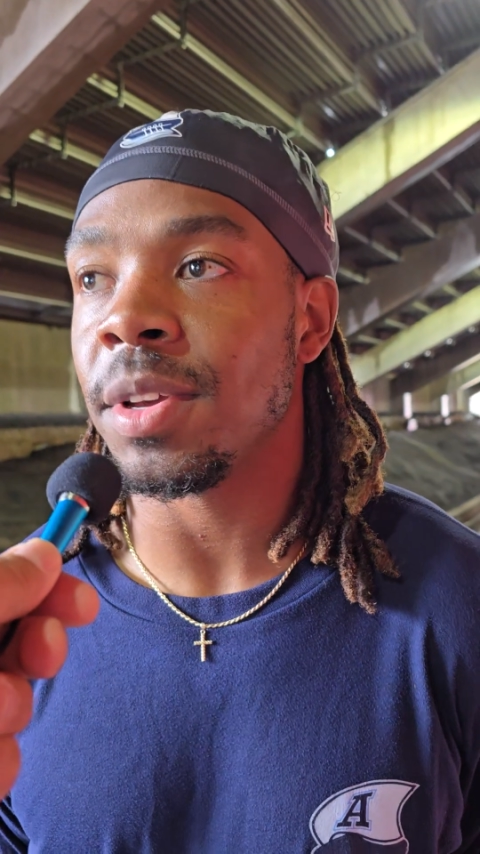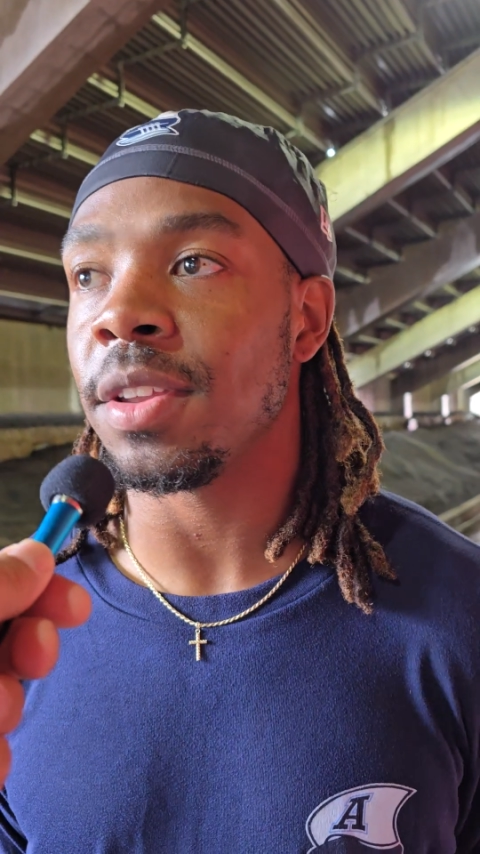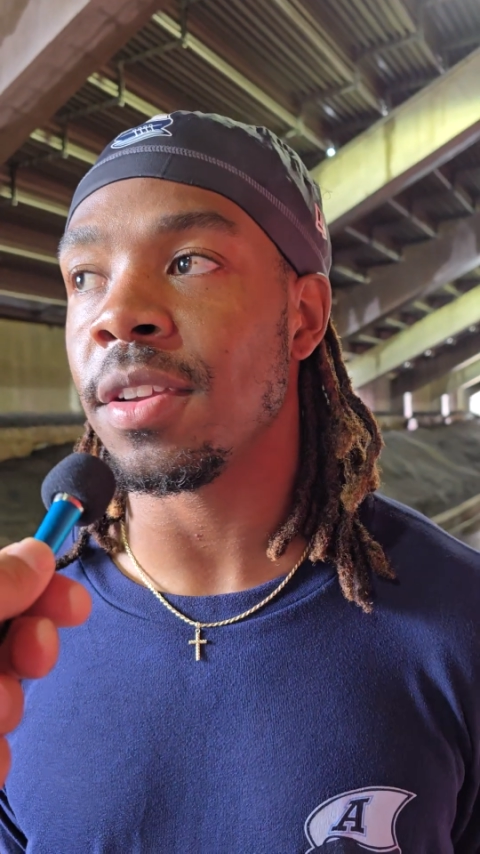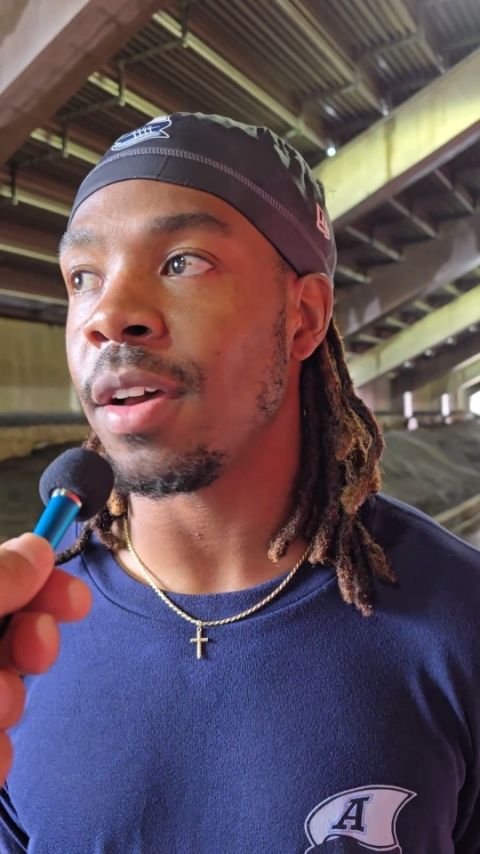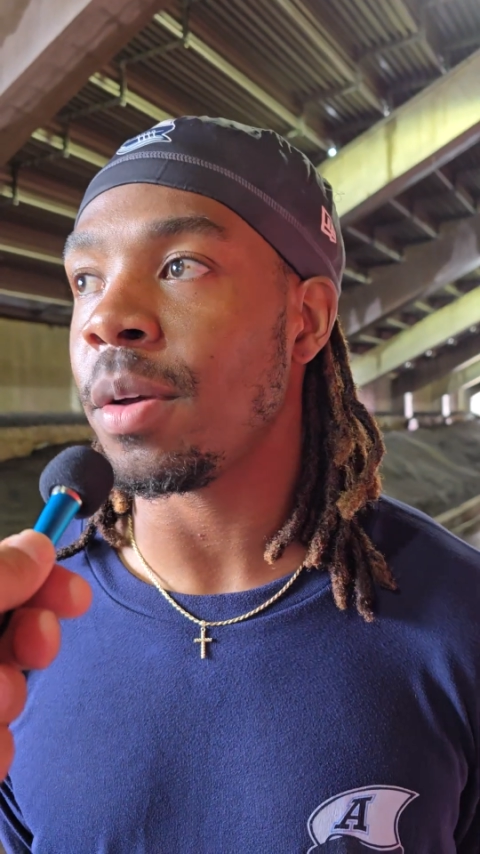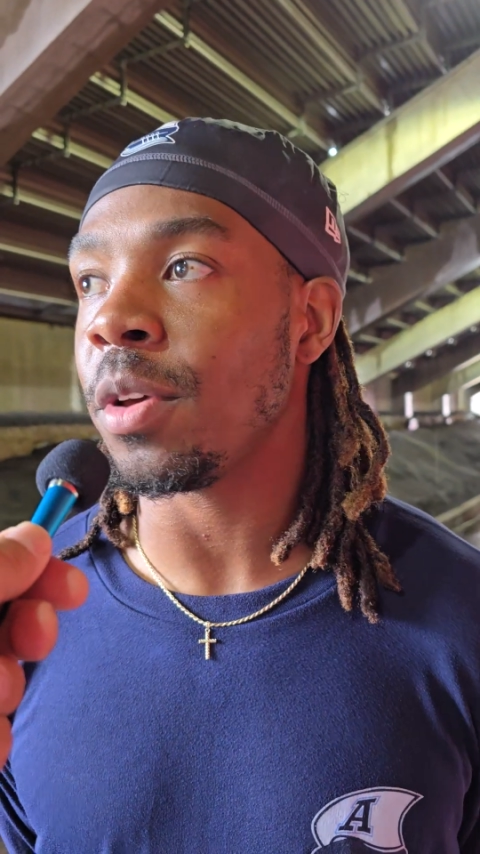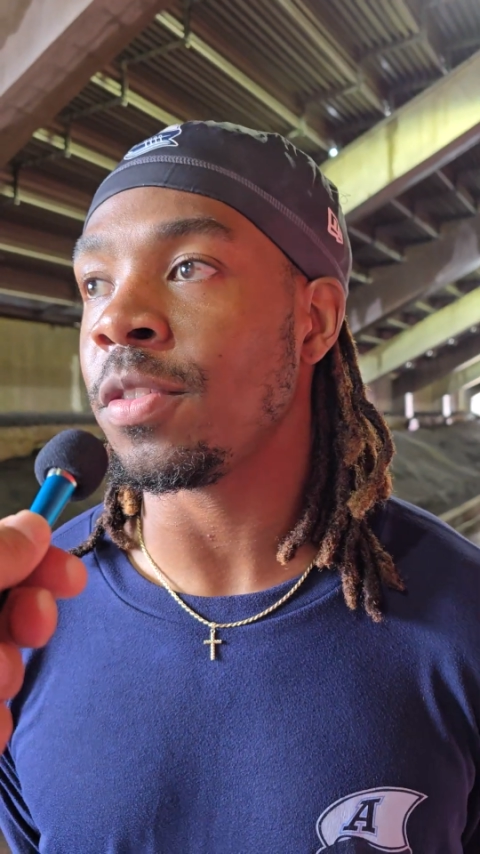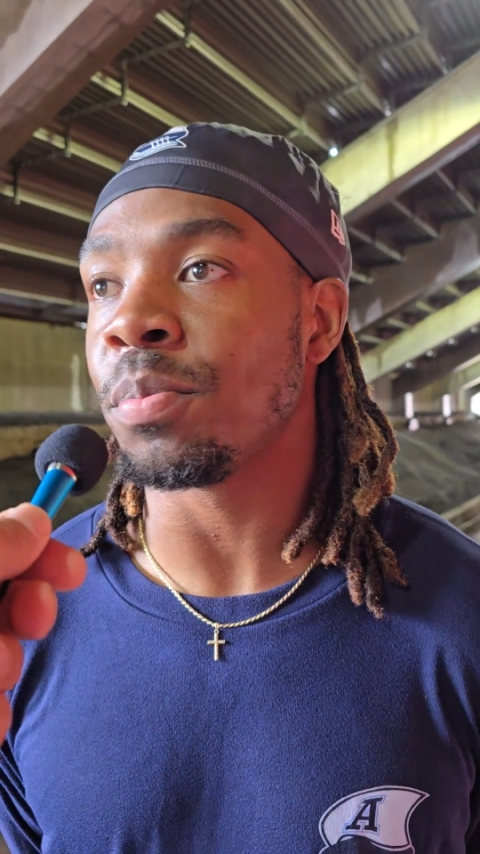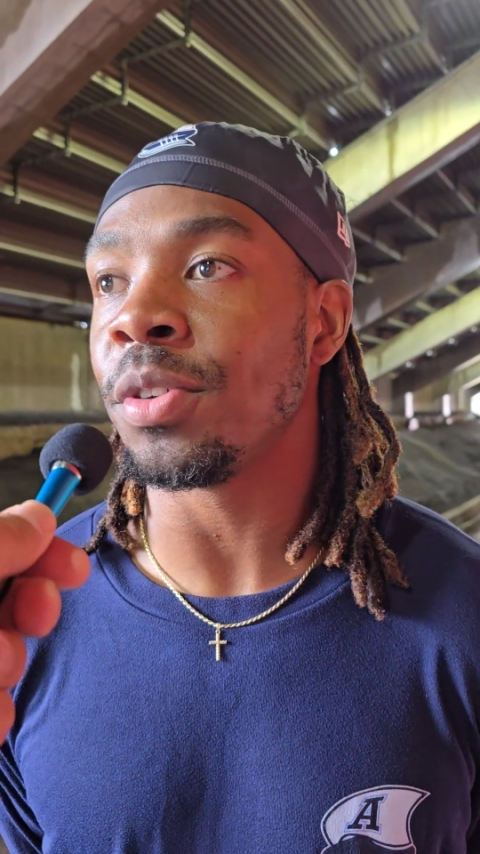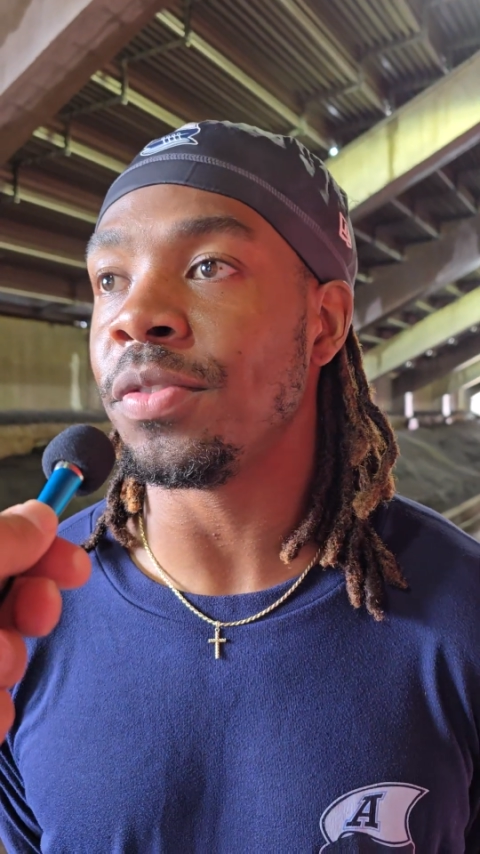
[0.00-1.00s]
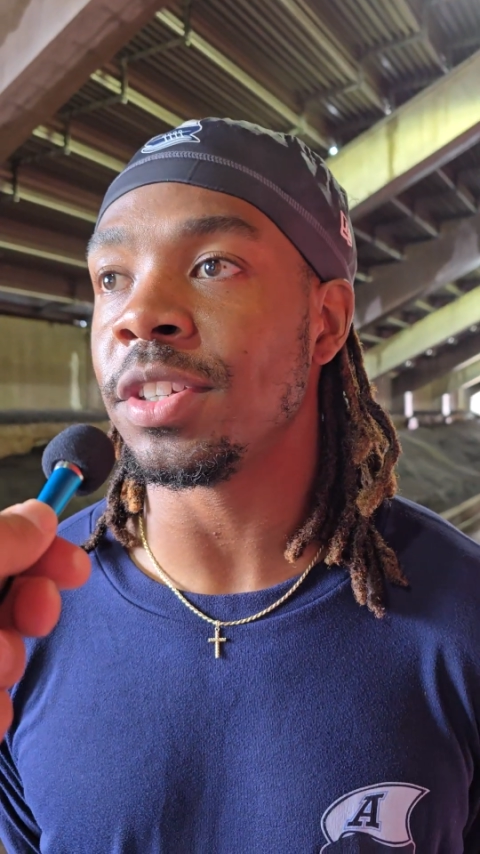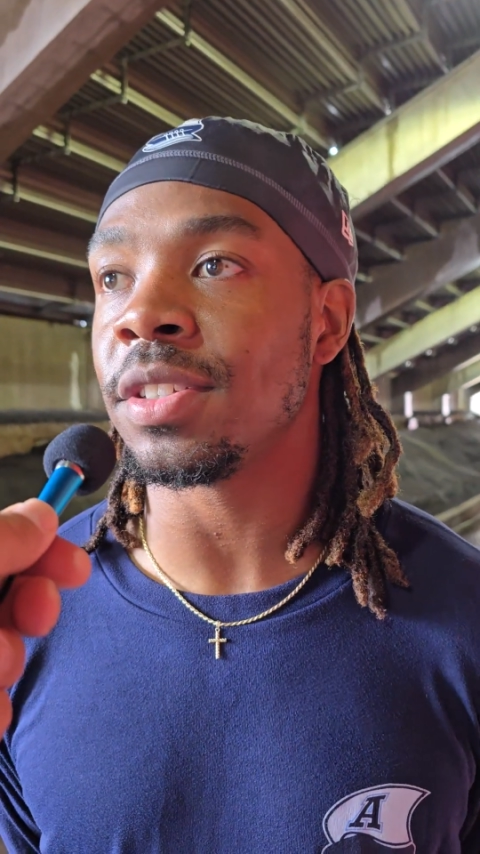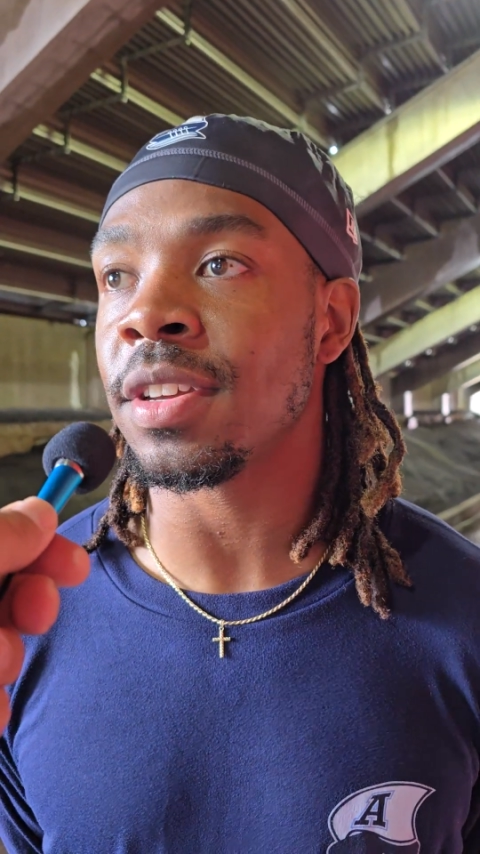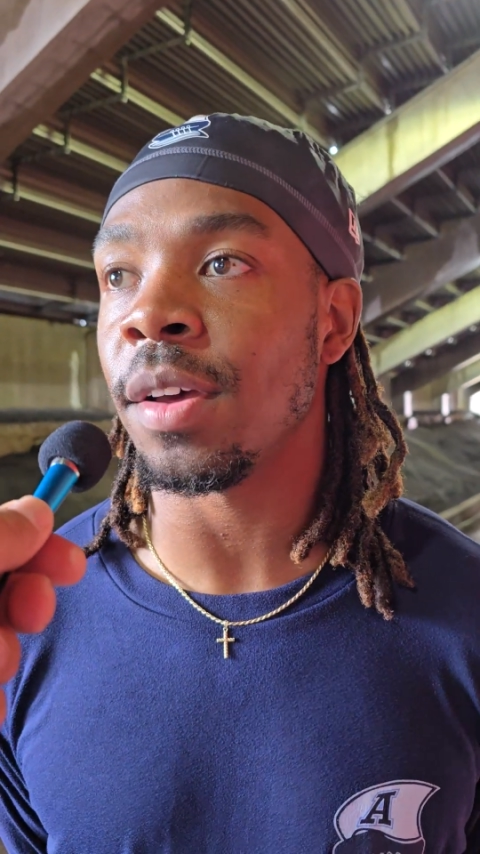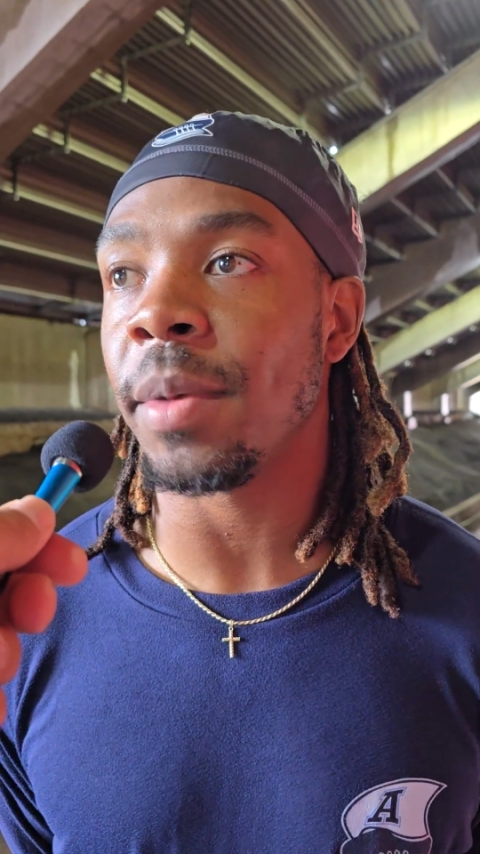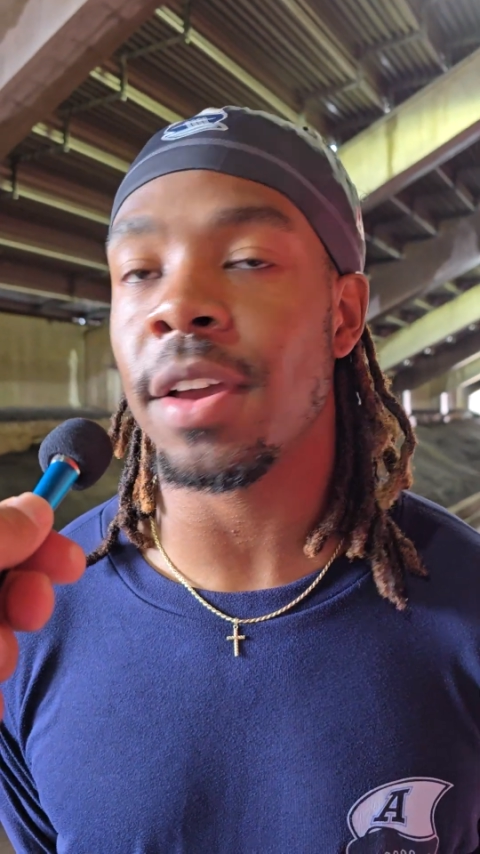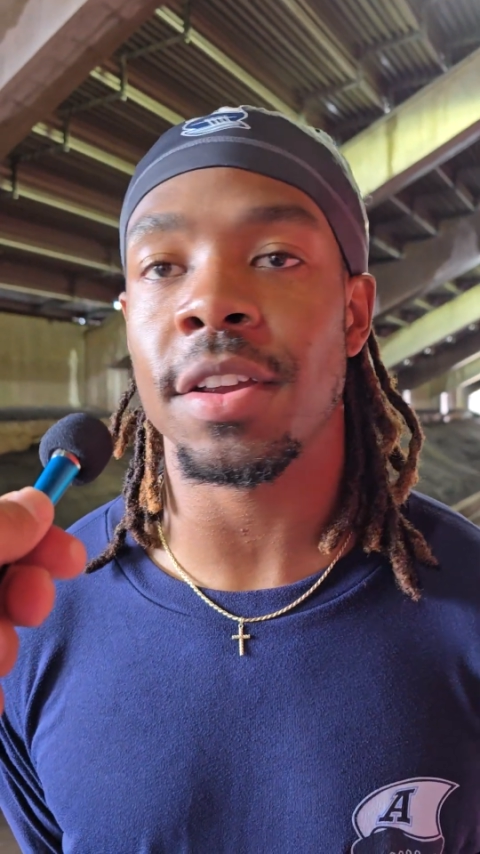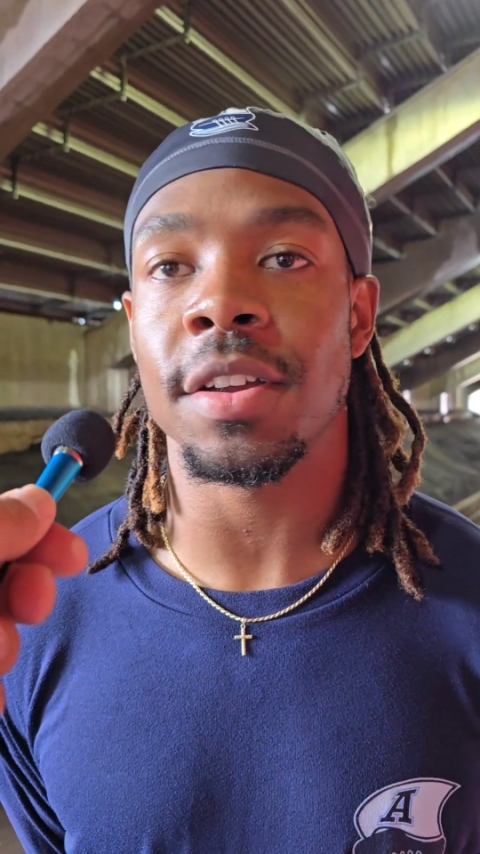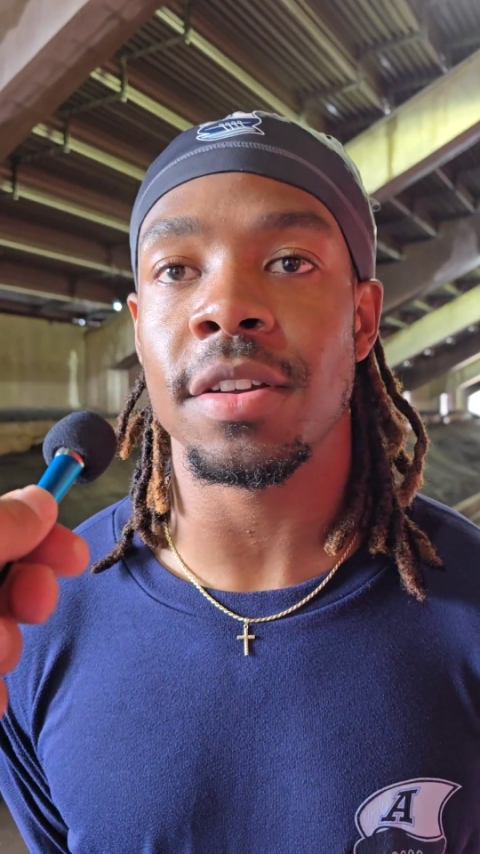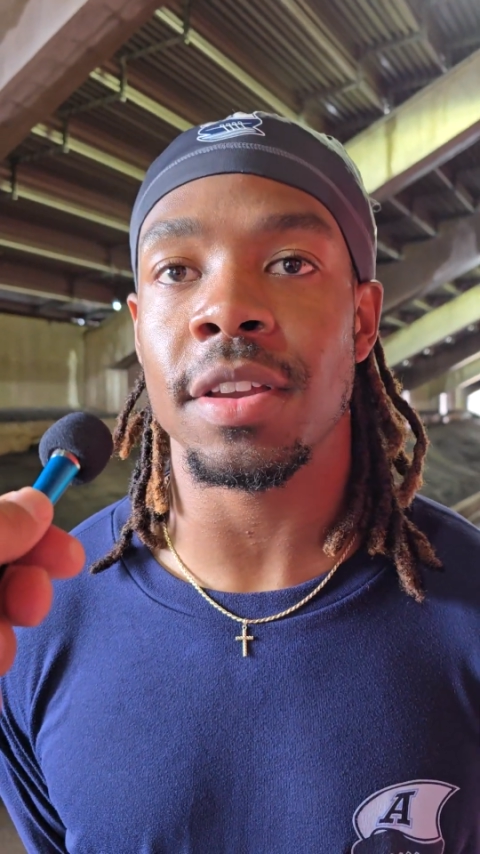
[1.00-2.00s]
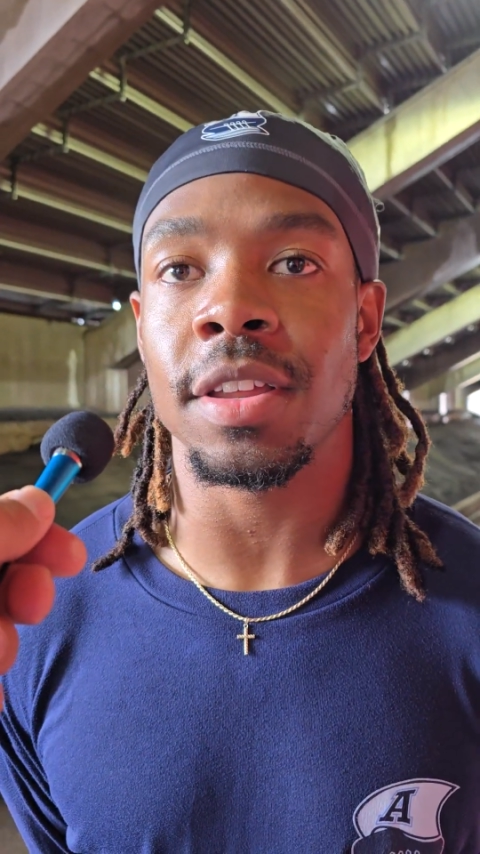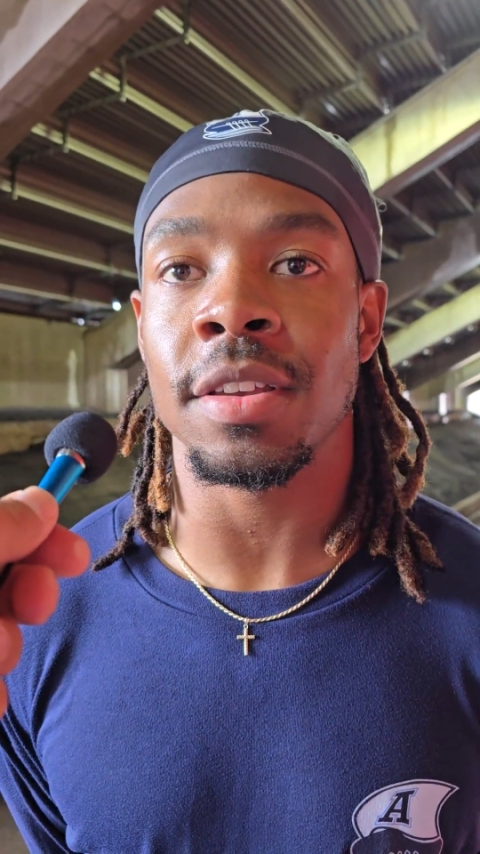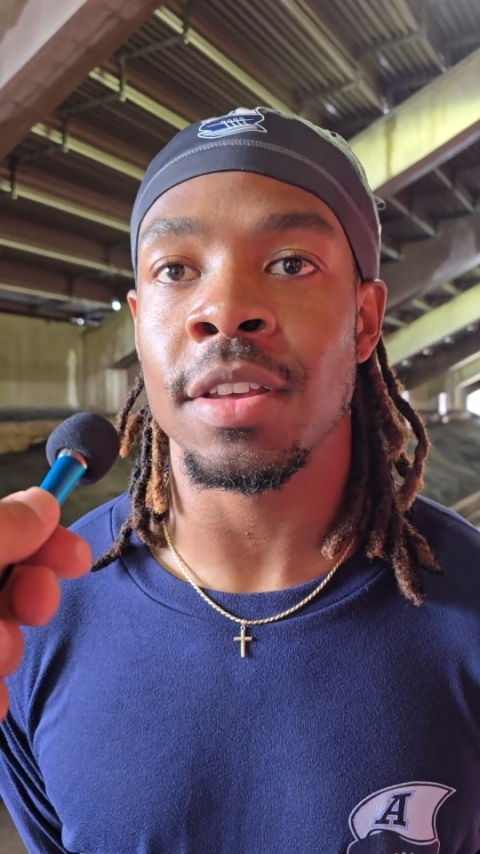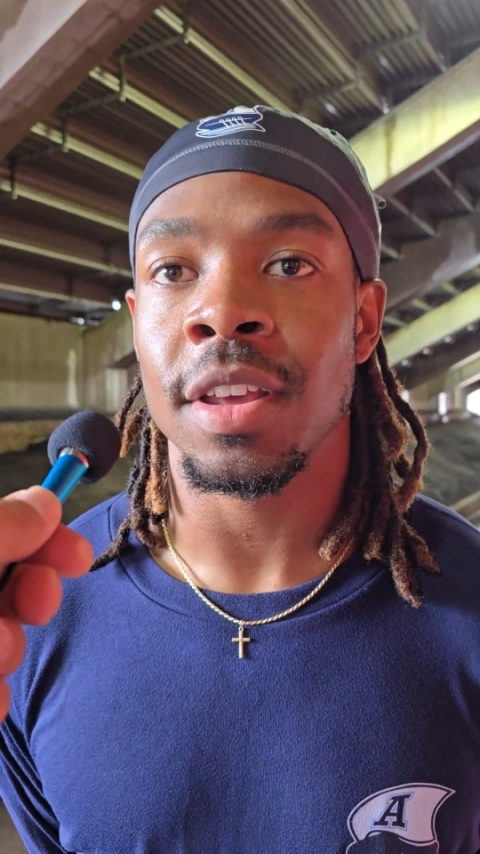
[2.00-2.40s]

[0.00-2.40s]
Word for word: man. You know, I, it's a privilege to come out here and,